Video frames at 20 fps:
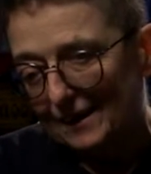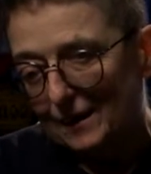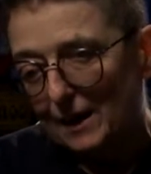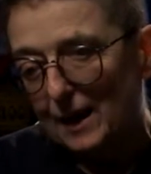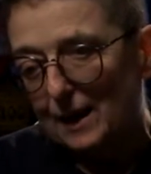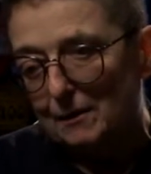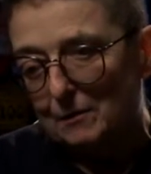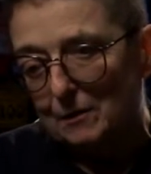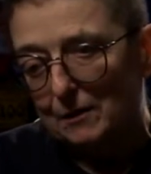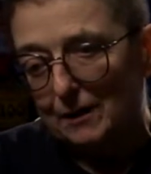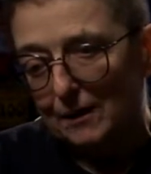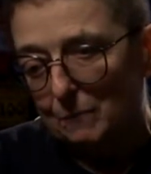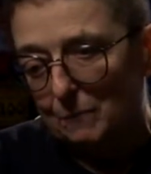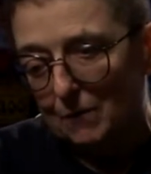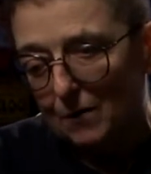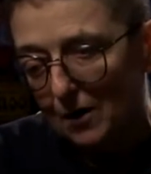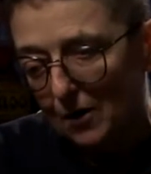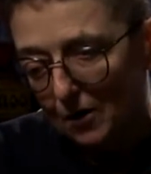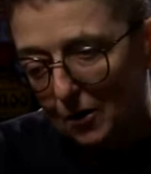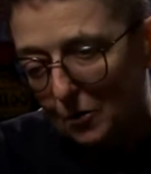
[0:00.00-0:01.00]
and
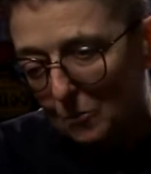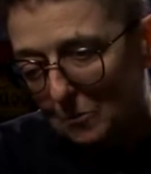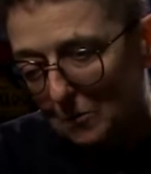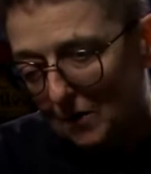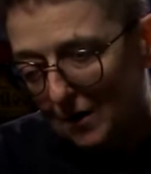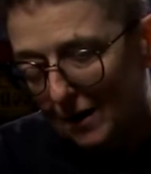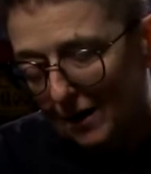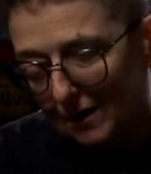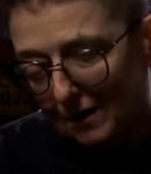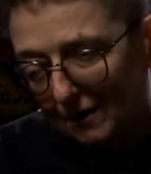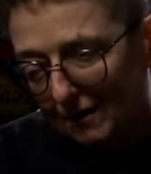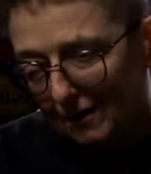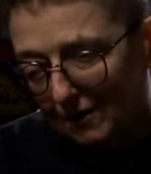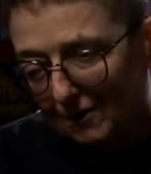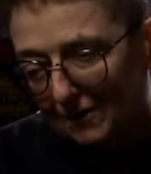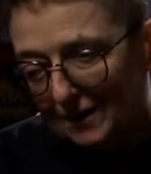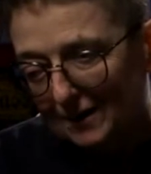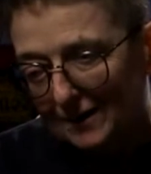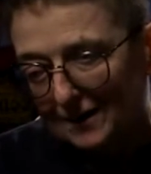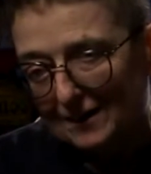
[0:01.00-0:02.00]

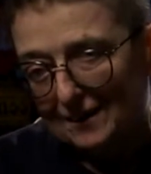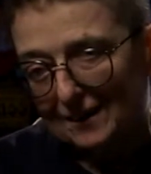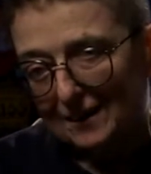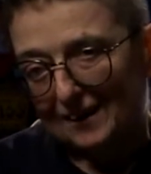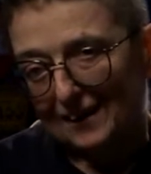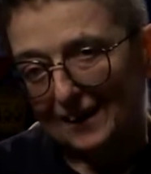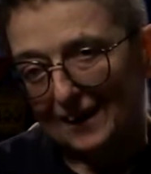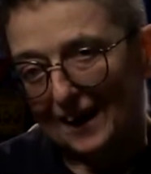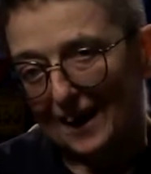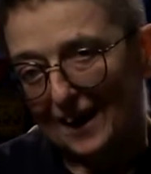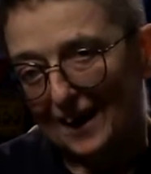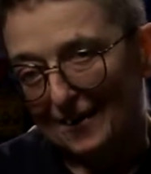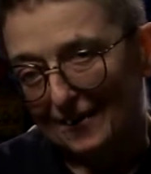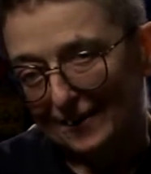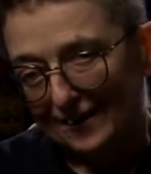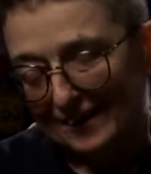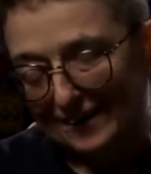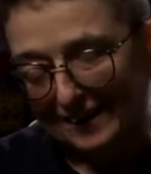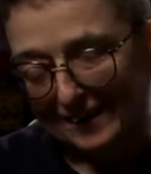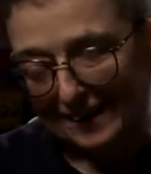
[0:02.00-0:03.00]
Margot,
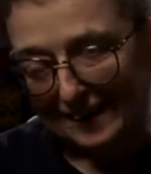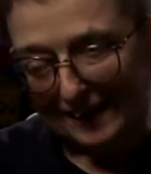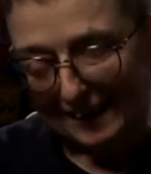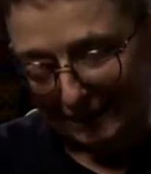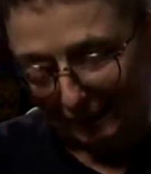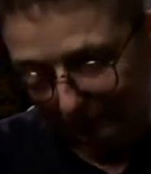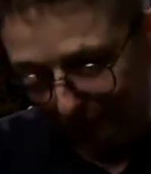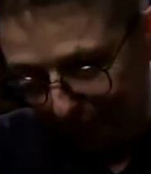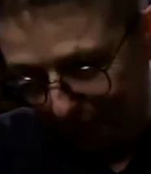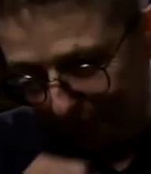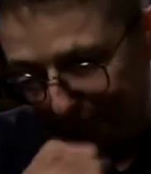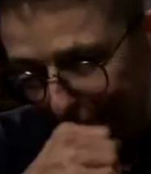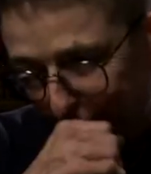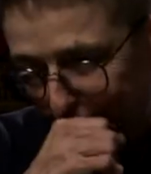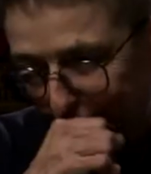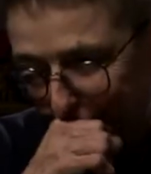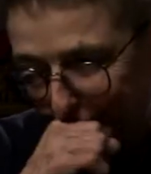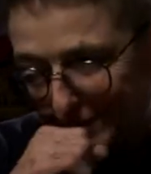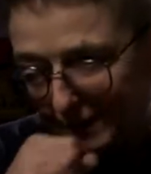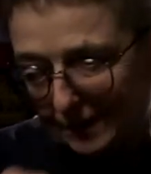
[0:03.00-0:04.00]
Howard,
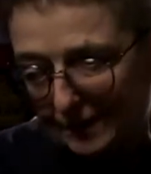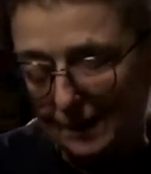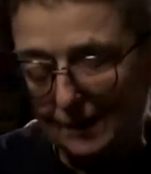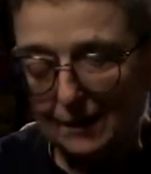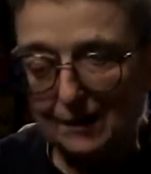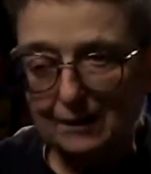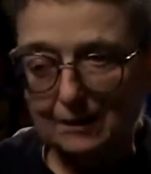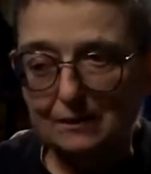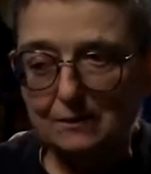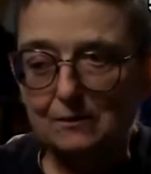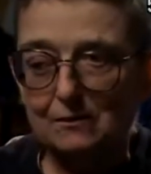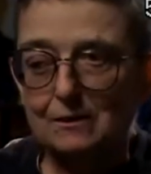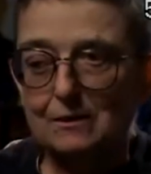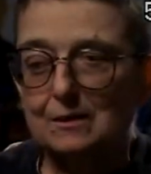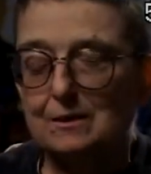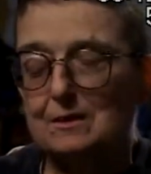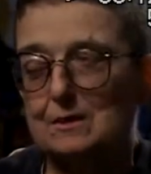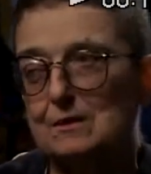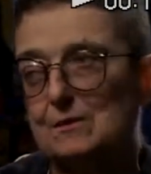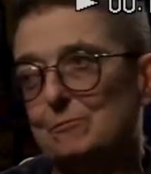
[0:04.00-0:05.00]
and
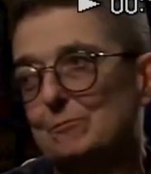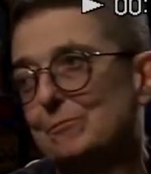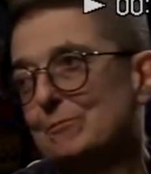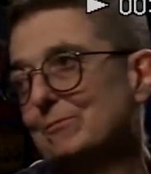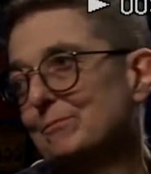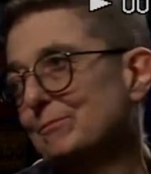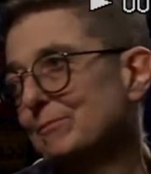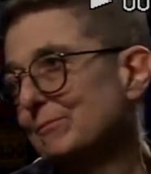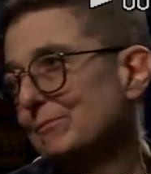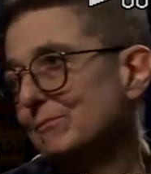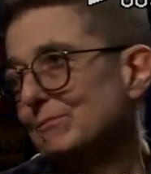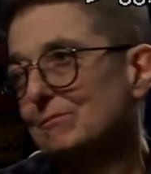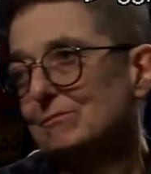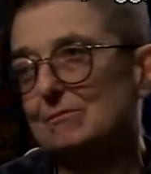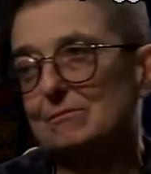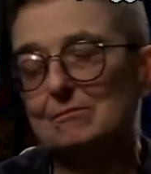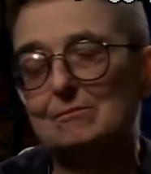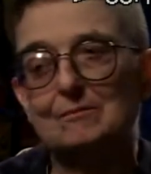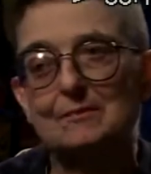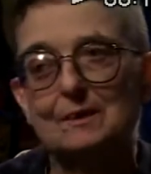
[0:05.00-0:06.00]

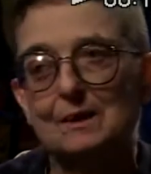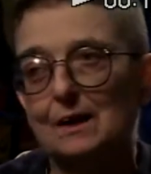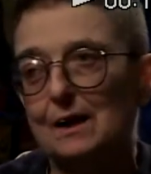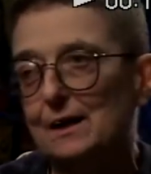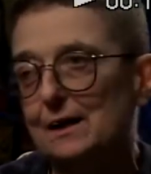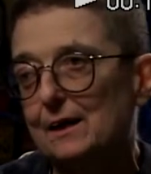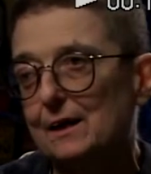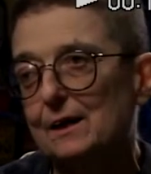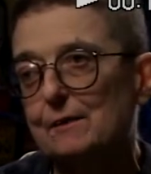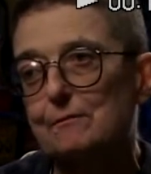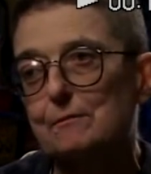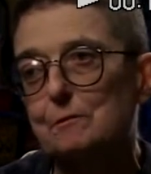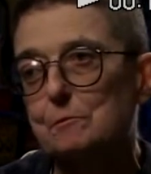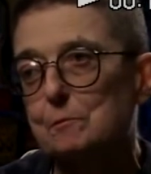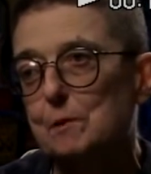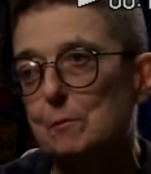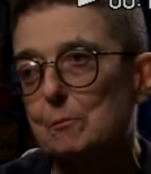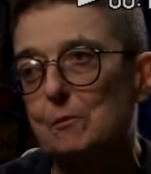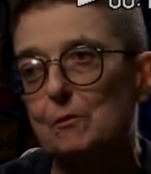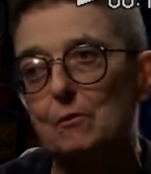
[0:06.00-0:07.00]
I can't even
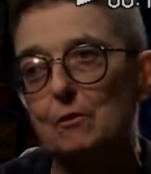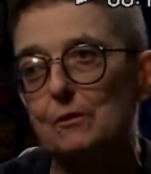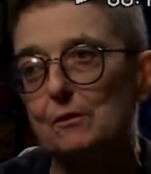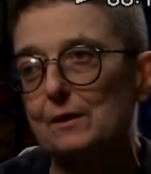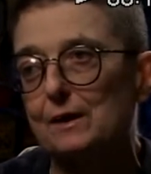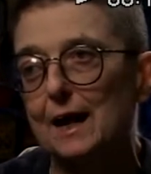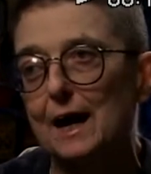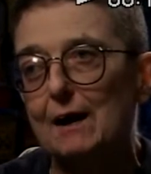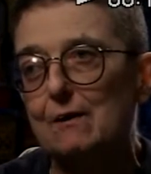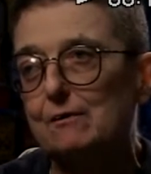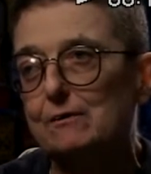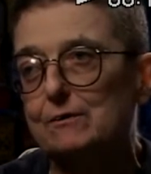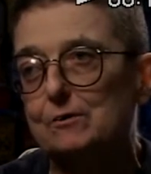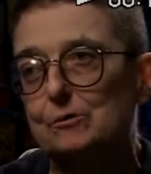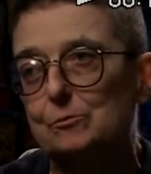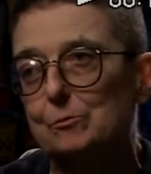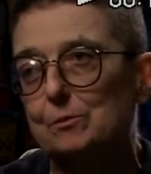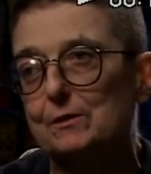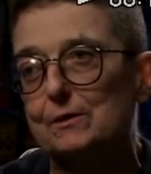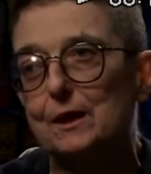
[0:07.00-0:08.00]
remember all the
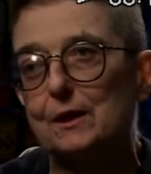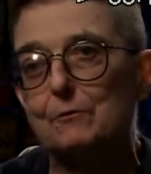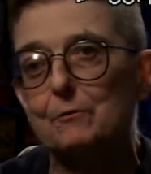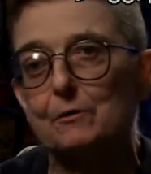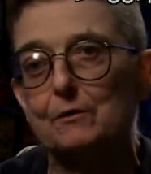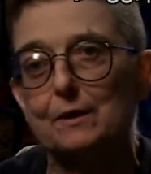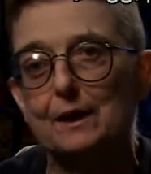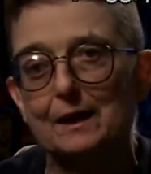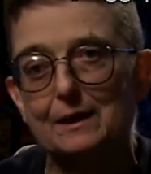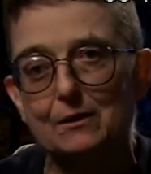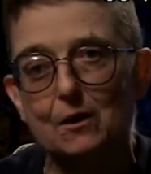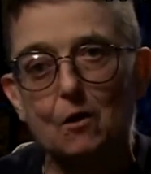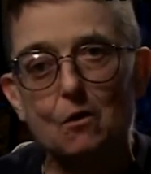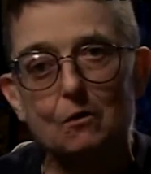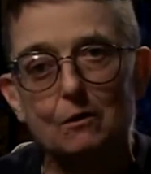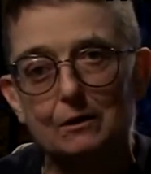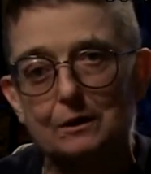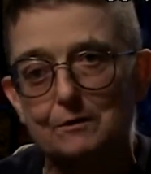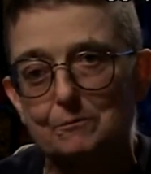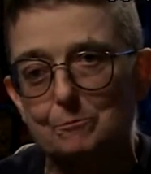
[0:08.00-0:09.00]
characters, but they were
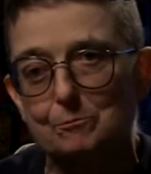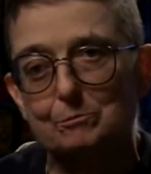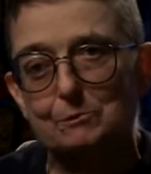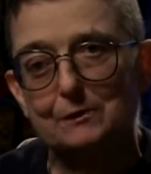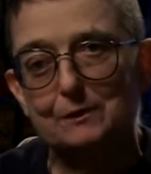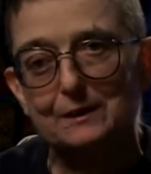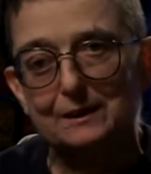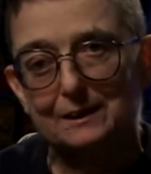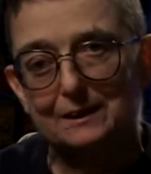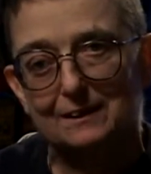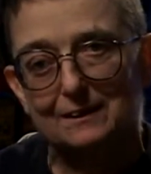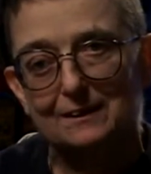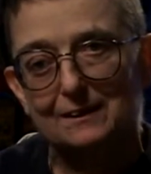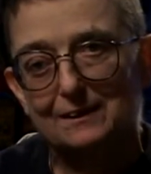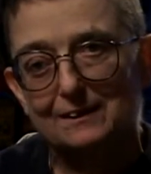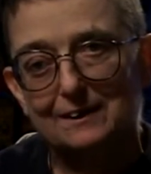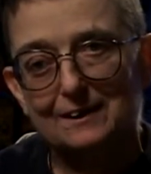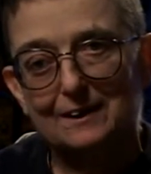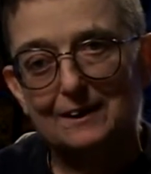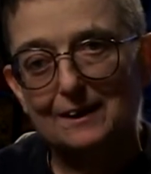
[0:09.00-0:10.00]
totally brilliant,
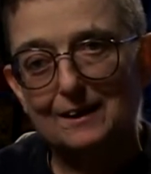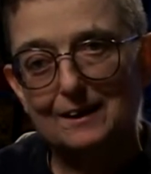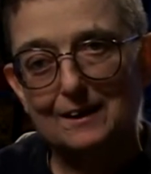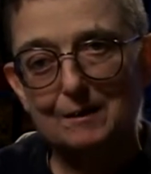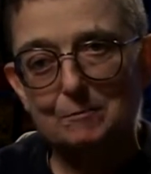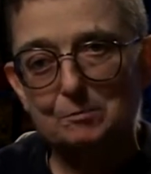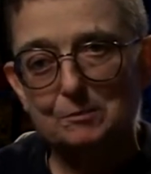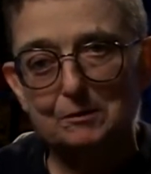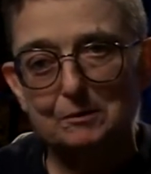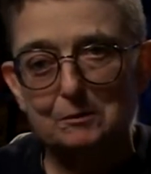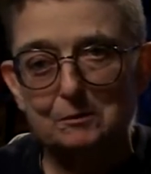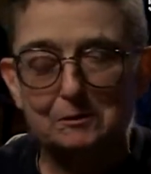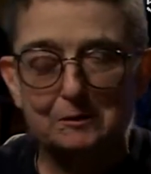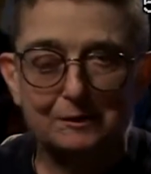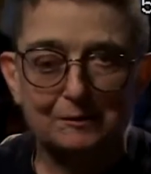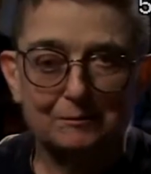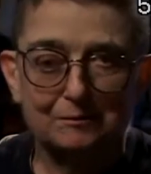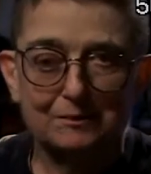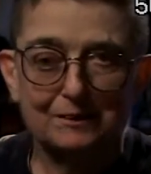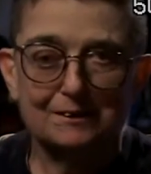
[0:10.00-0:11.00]

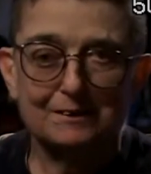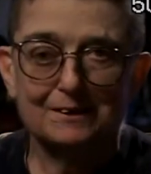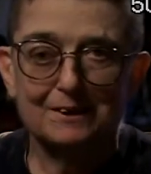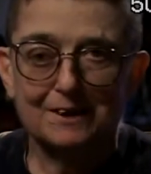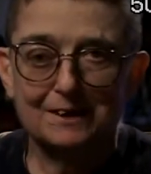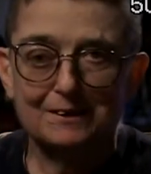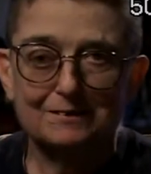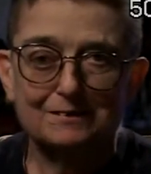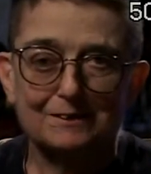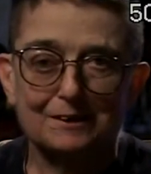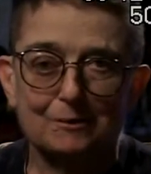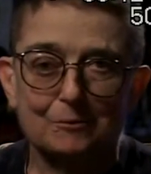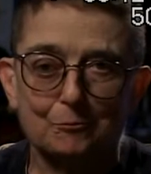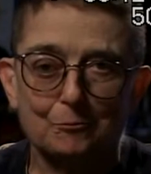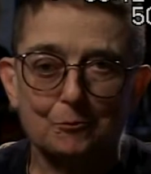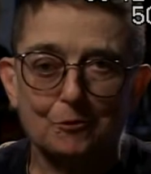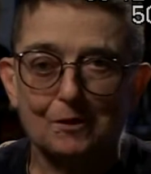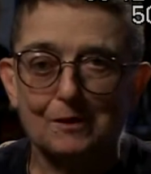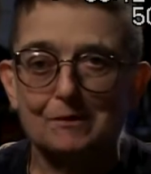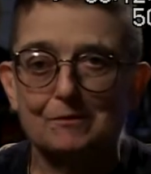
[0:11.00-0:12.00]
absolutely fantastic,
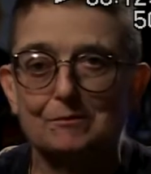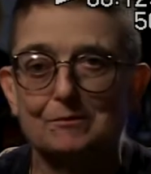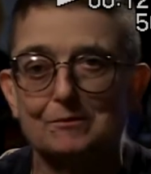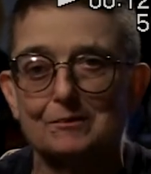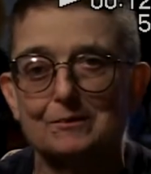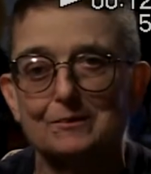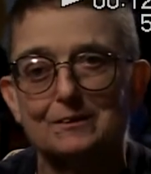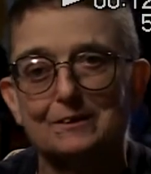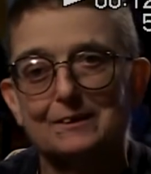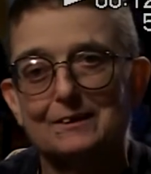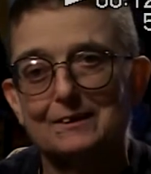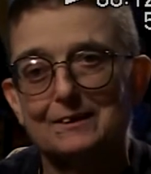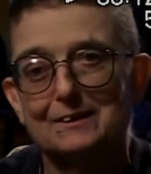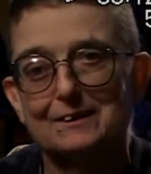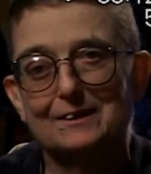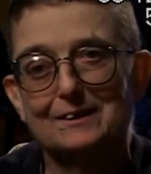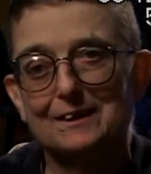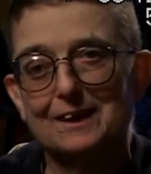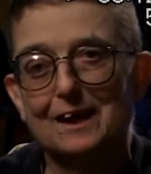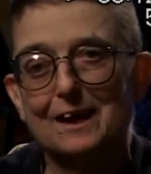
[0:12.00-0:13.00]
wonderful
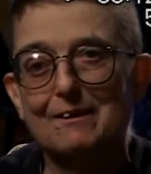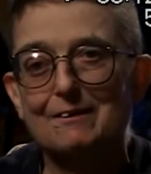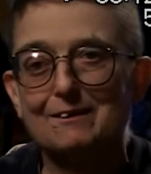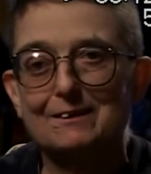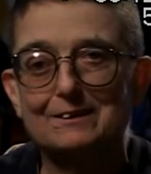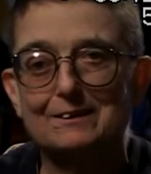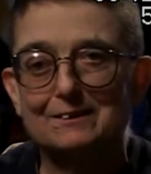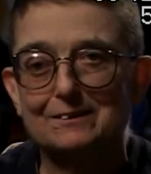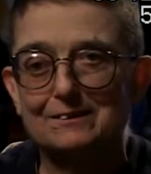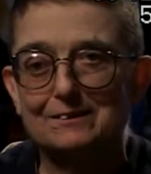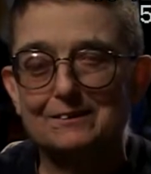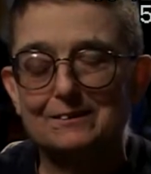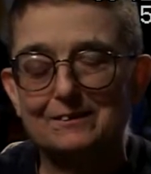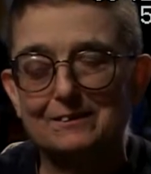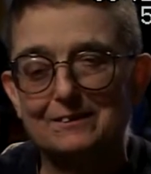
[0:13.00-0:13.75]
characters.